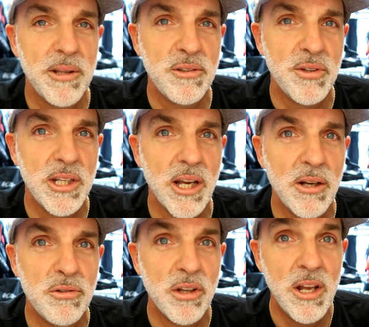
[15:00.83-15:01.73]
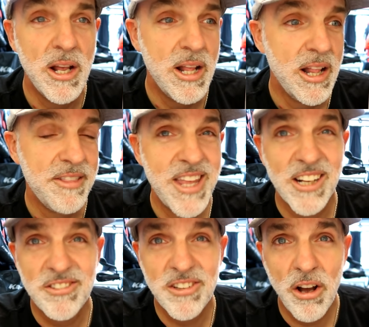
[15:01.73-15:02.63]
with these videos.
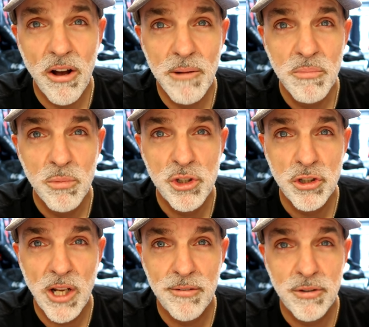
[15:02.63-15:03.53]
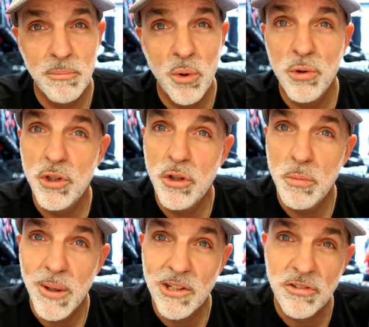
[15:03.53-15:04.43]
Next time we should have some more new
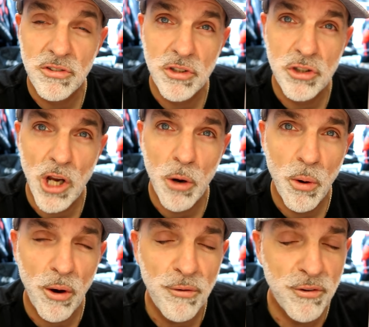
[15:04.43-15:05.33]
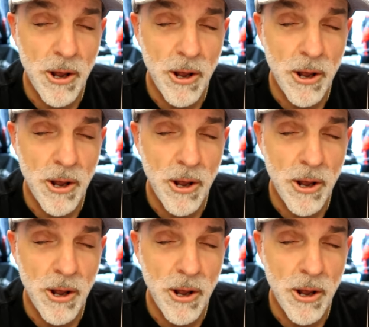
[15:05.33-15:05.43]
bits to show off.